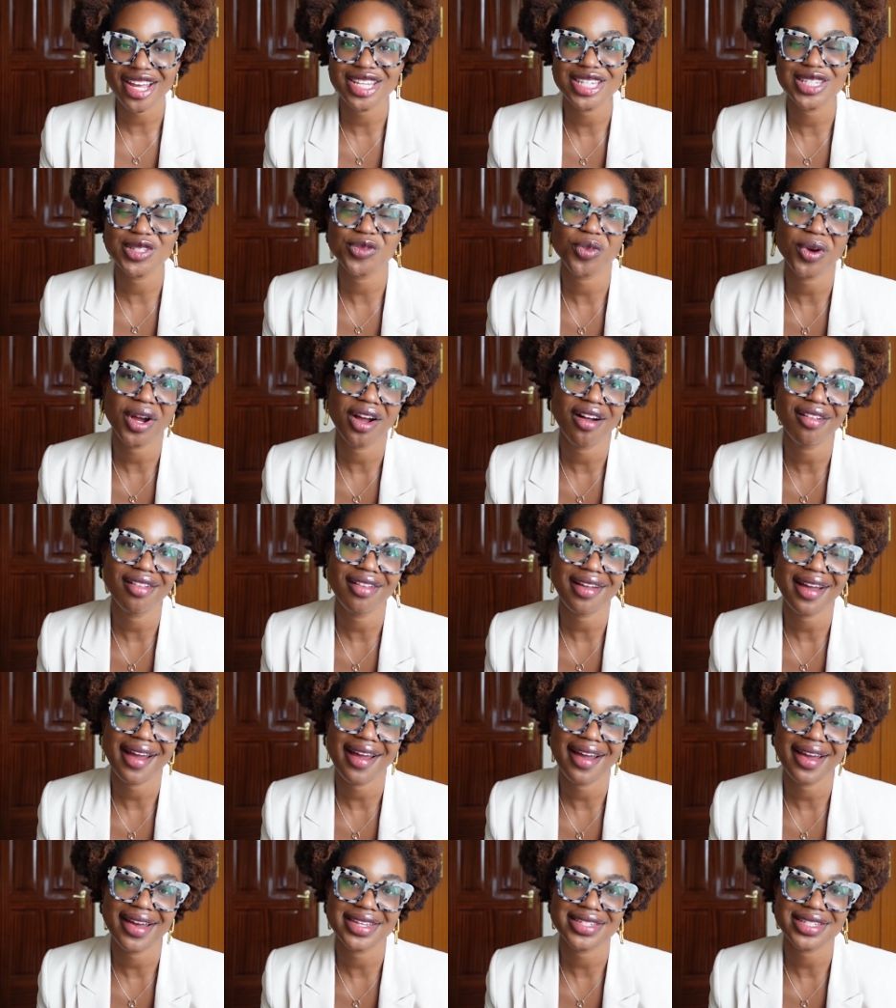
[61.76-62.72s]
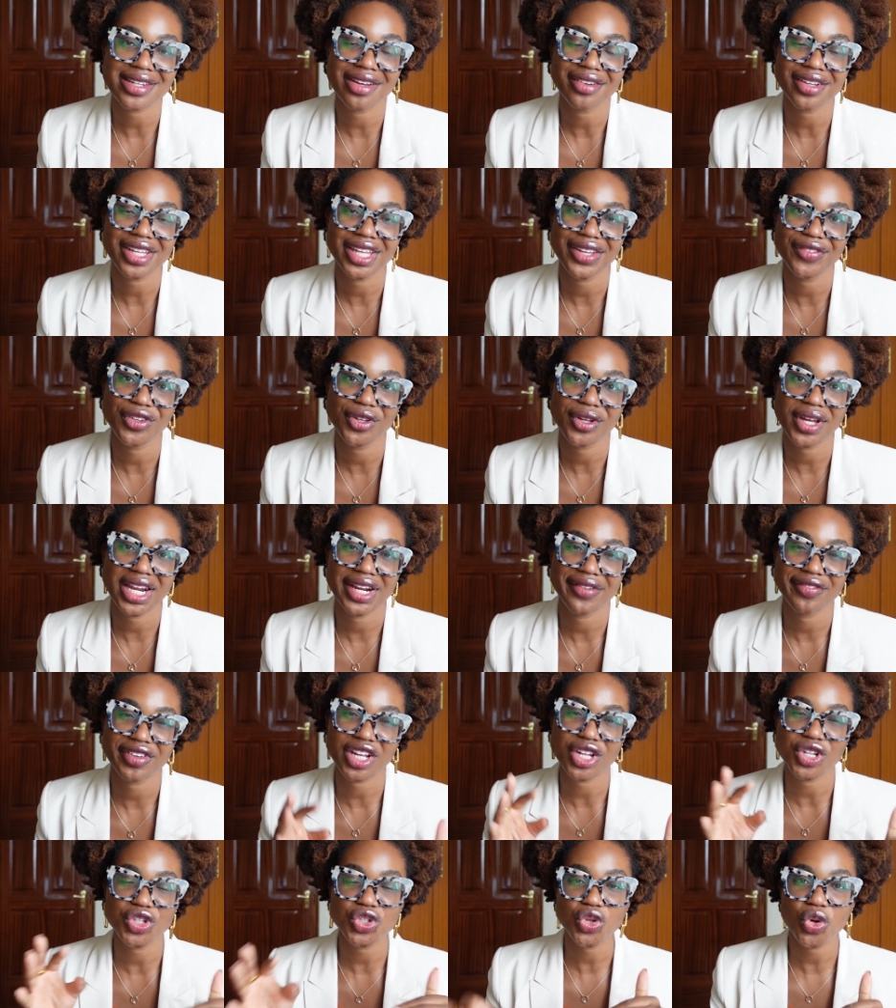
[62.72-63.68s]
as well as I'll give you kind of
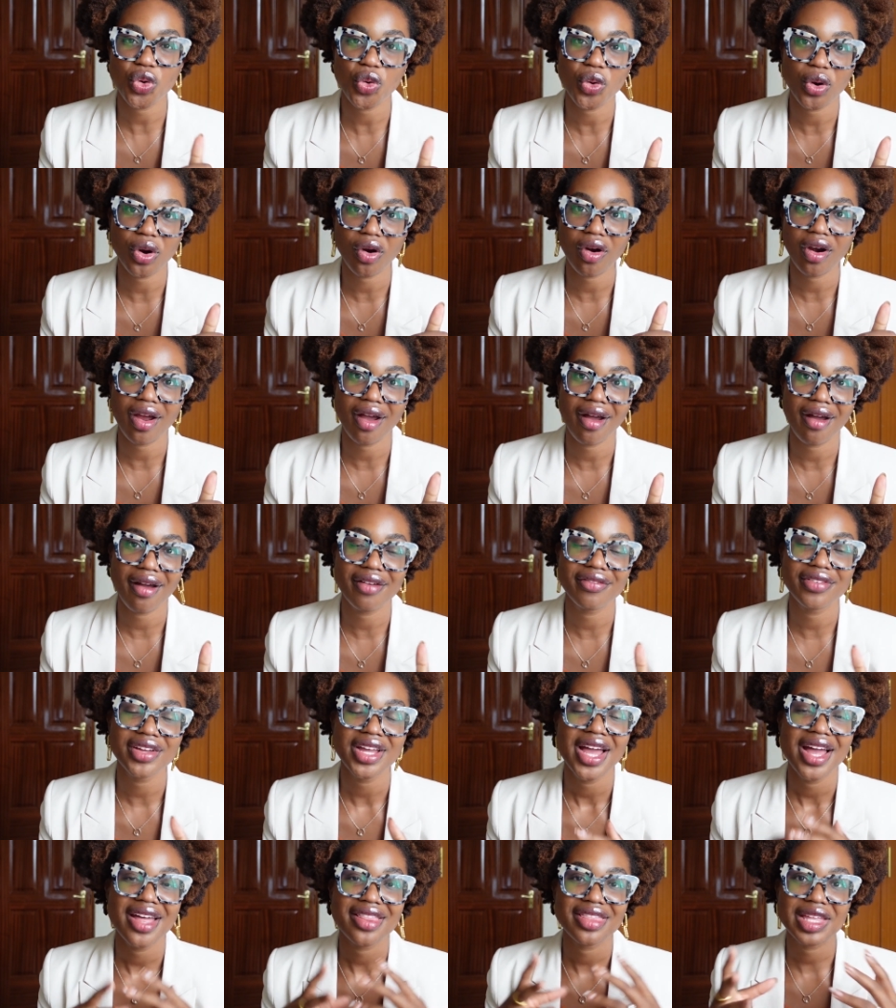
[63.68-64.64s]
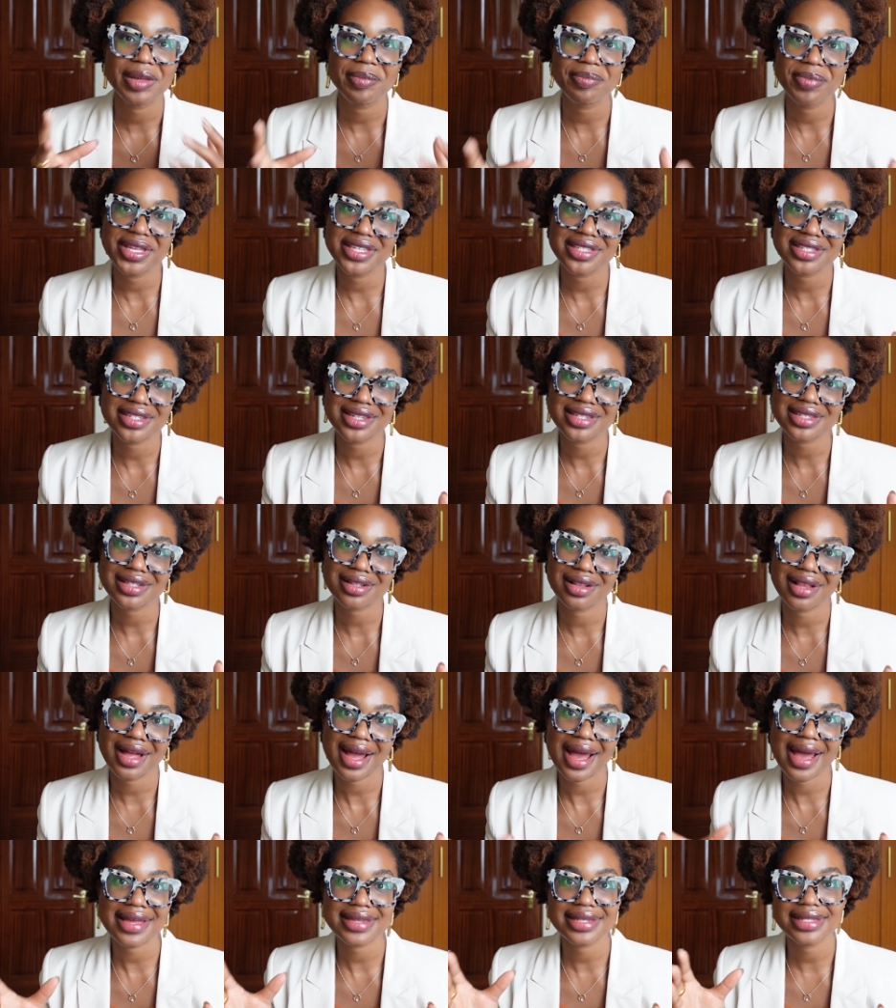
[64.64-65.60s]
like a tour of the business
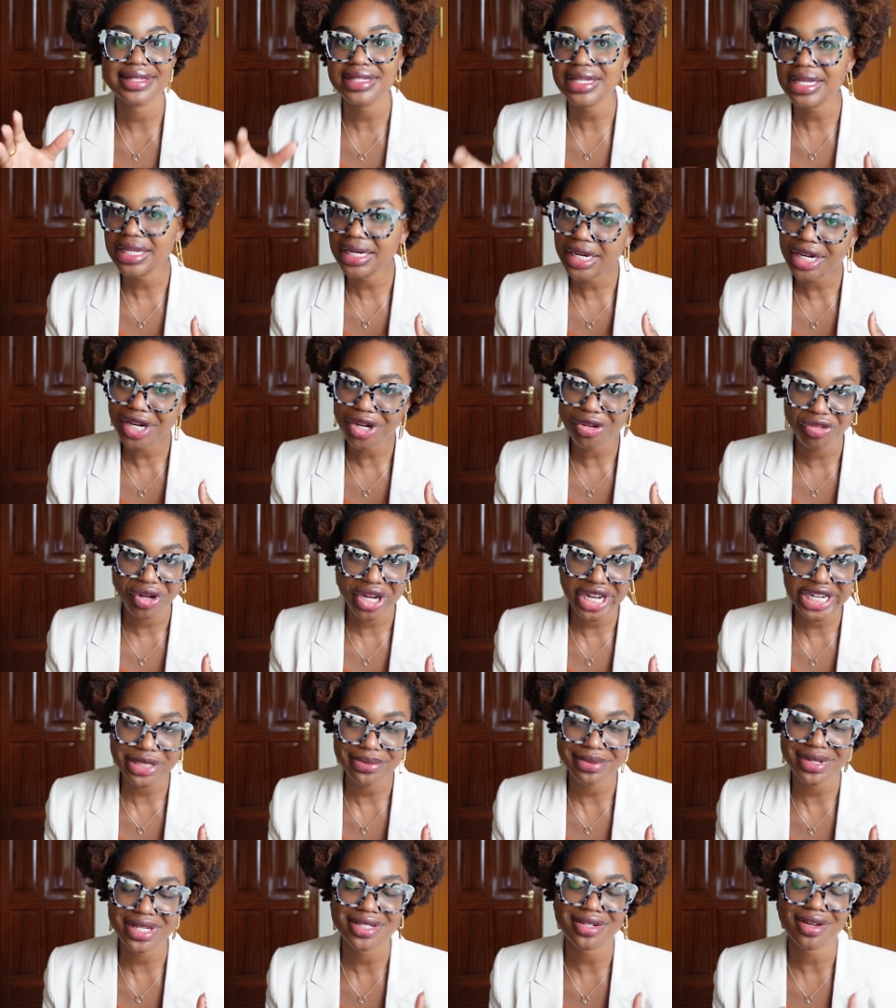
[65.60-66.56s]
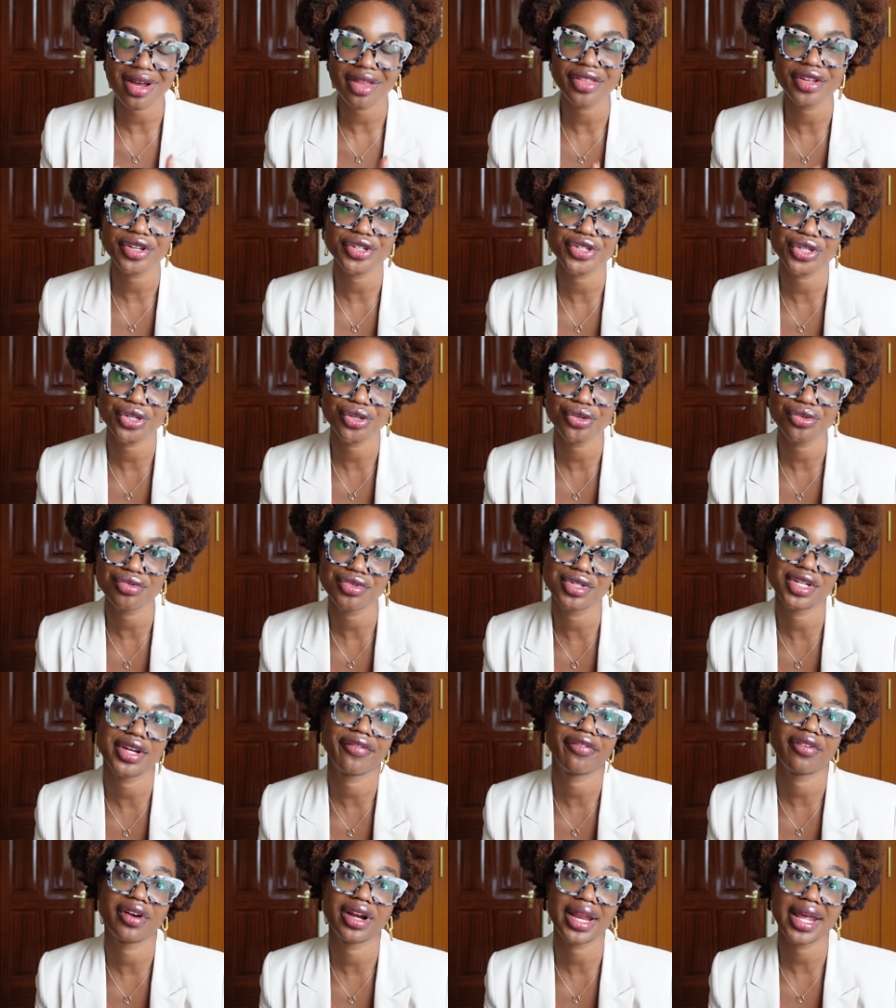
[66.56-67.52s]
class seating arrangements on the two
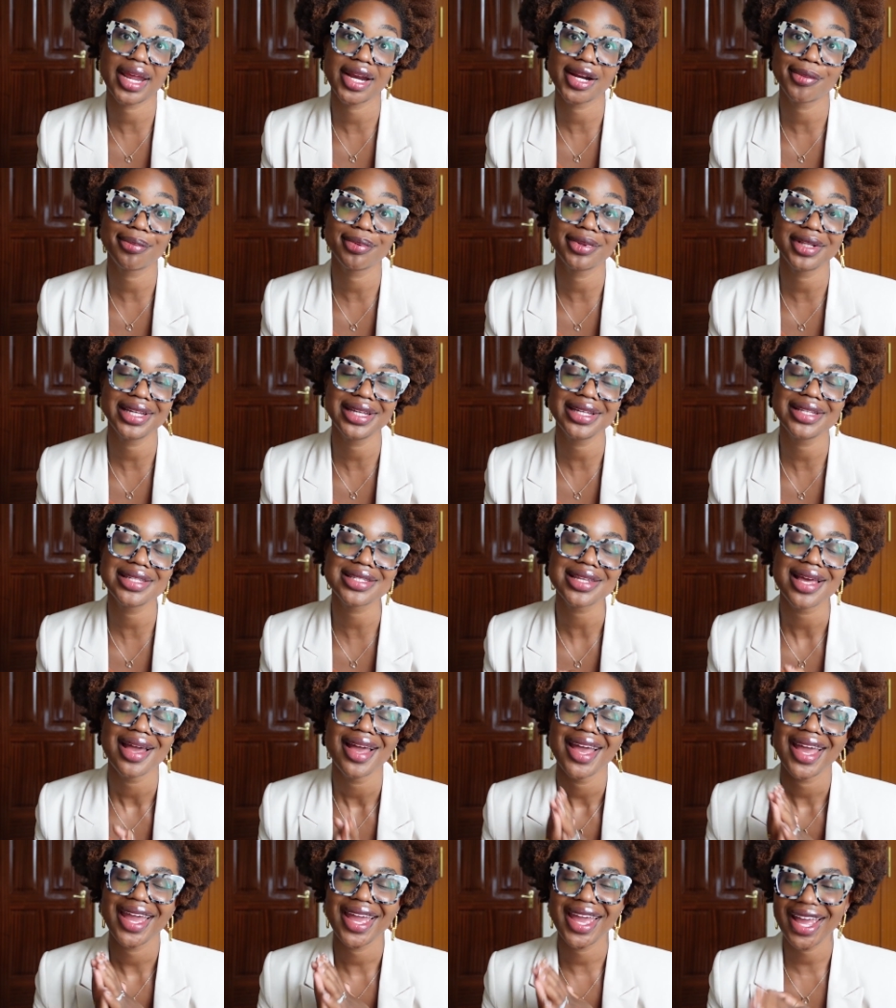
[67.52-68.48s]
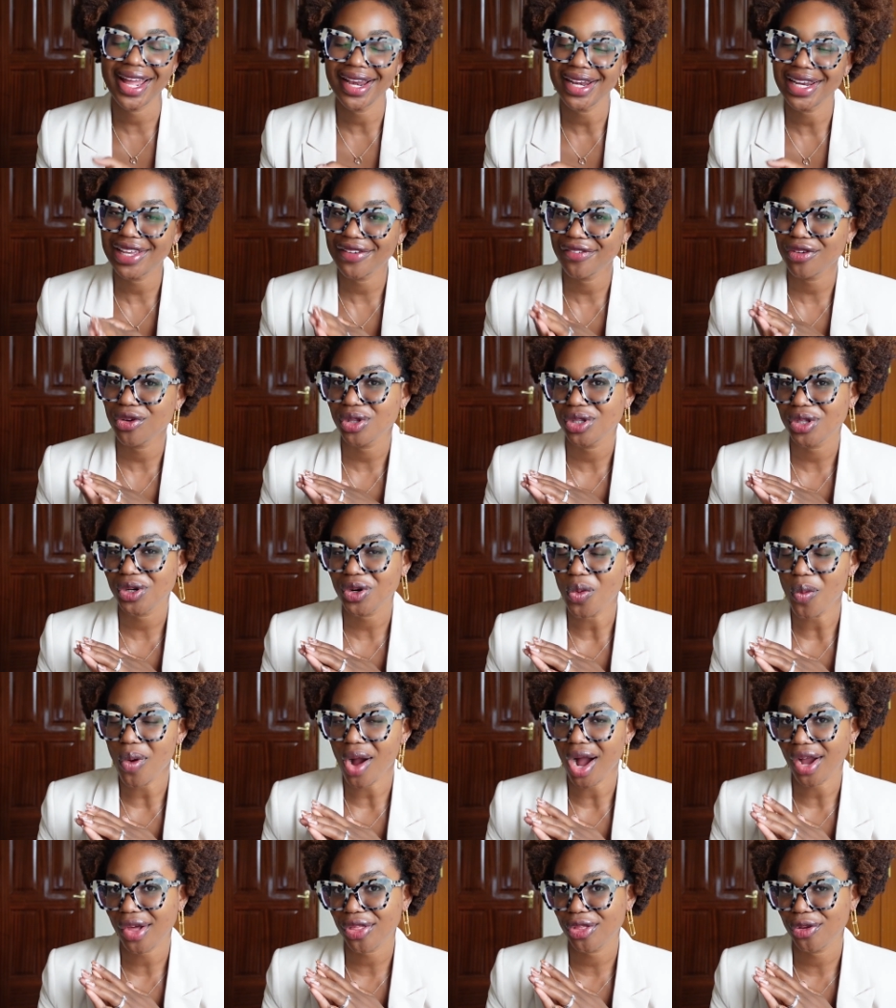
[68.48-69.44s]
different airplanes and give you a little
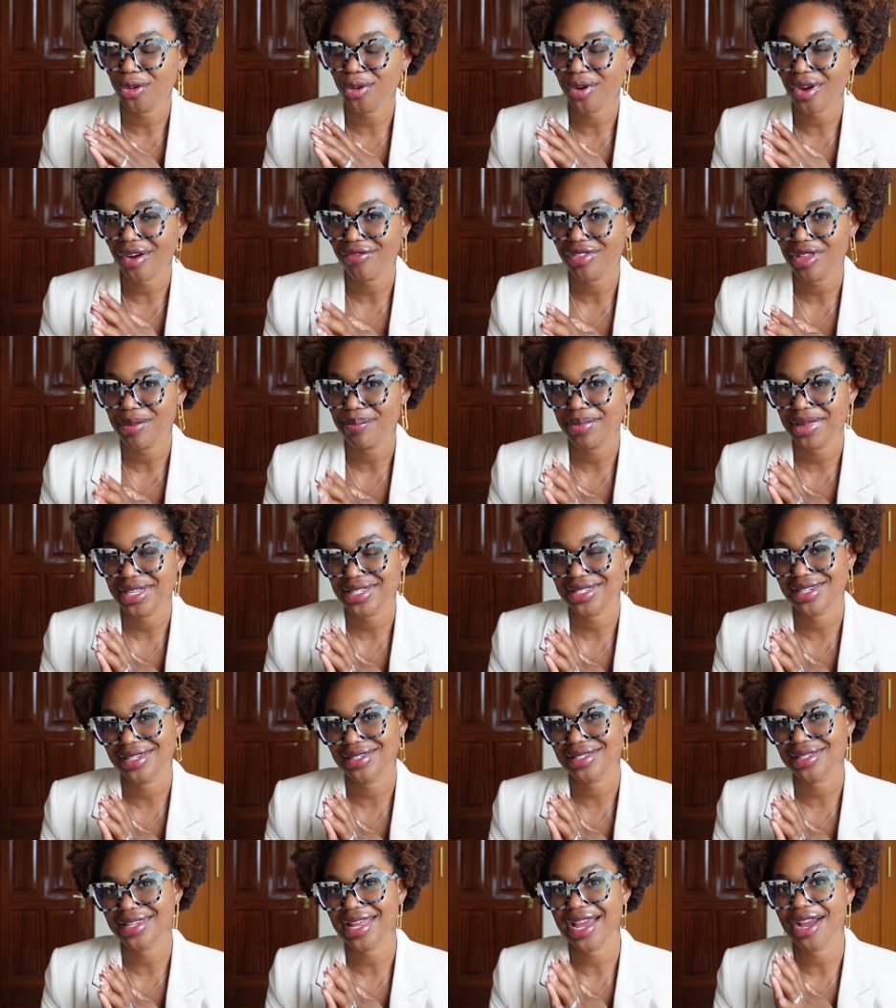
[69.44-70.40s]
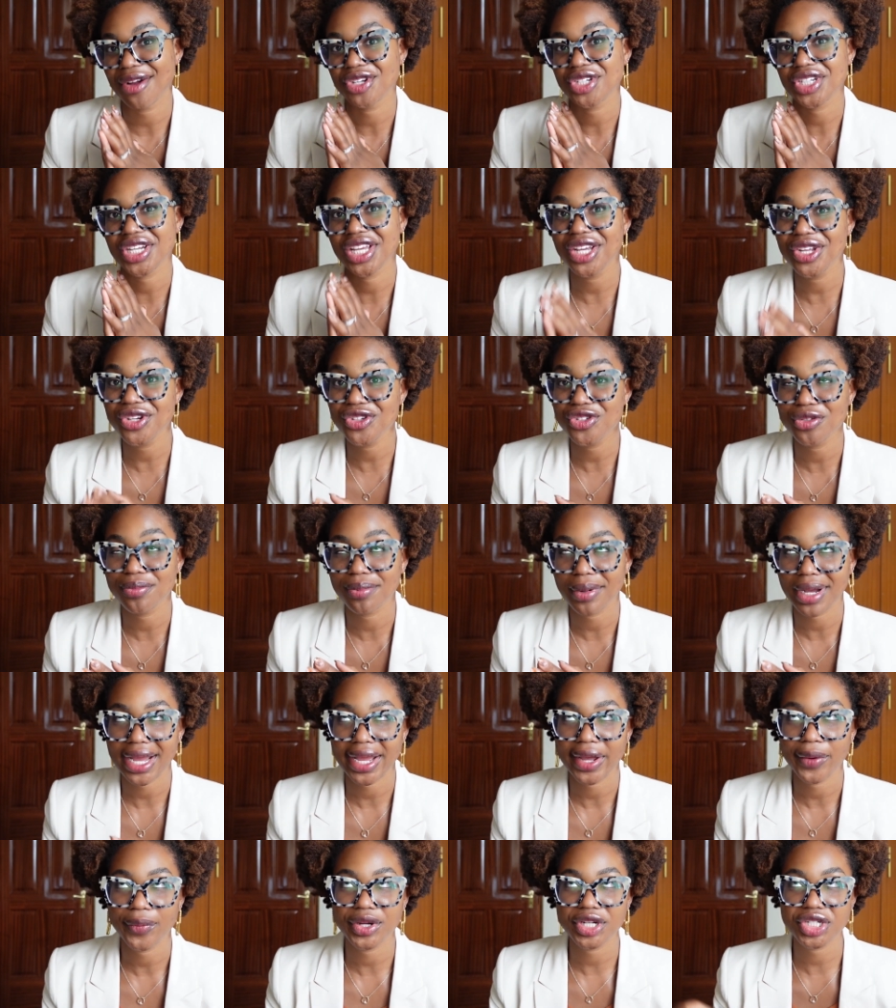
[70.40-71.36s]
walkthrough of the business lounge in
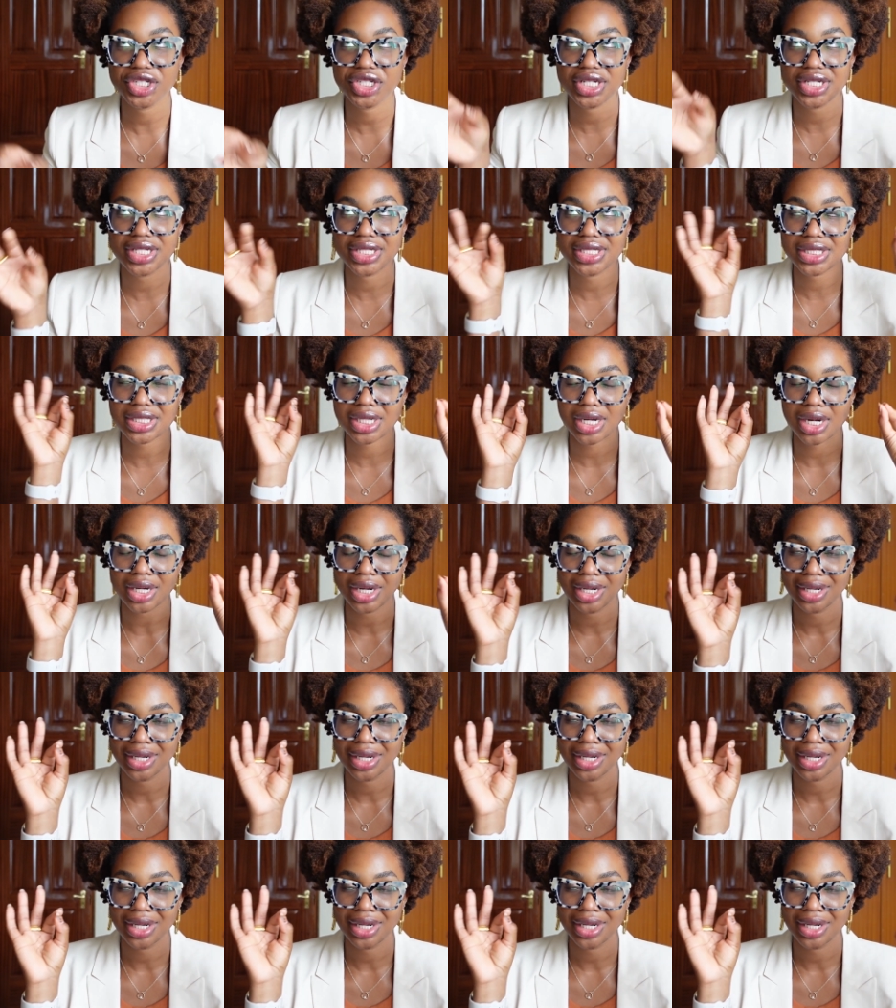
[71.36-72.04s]
Dubai, which is